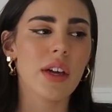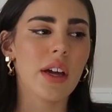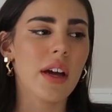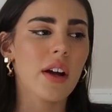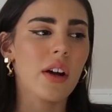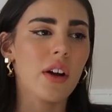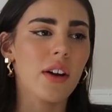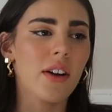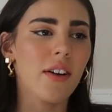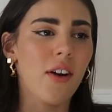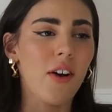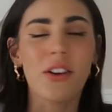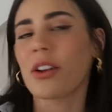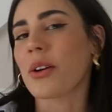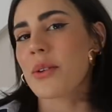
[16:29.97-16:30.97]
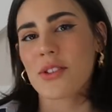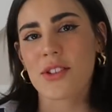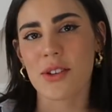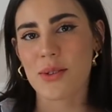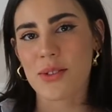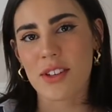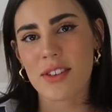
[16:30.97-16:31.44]
There are no
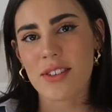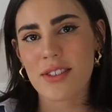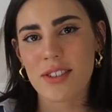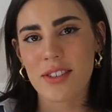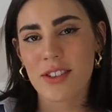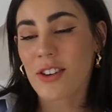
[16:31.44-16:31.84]
excuses.